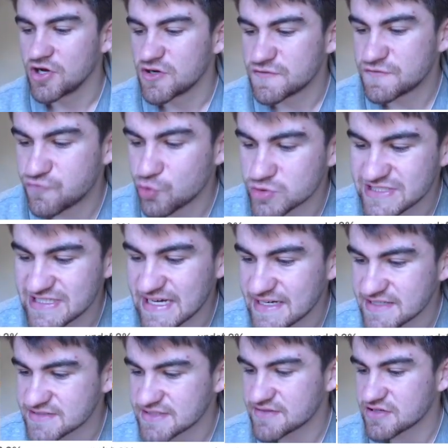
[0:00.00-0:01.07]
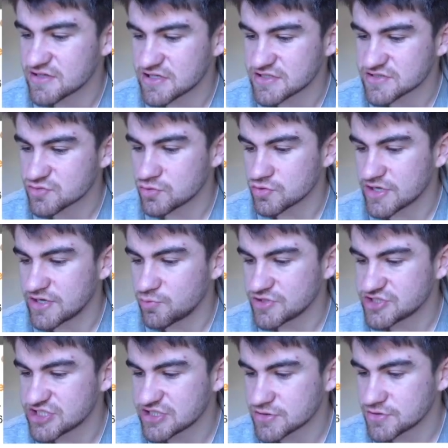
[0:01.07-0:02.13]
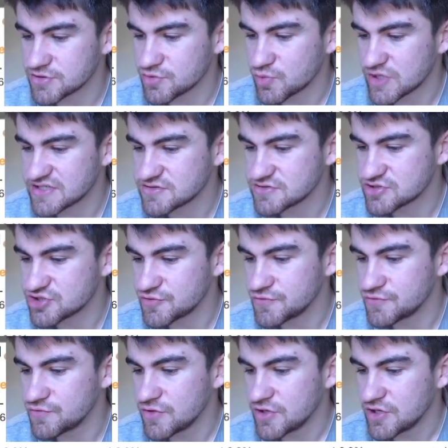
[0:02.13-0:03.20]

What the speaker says: 48 in the last quarter, which included 1, 2,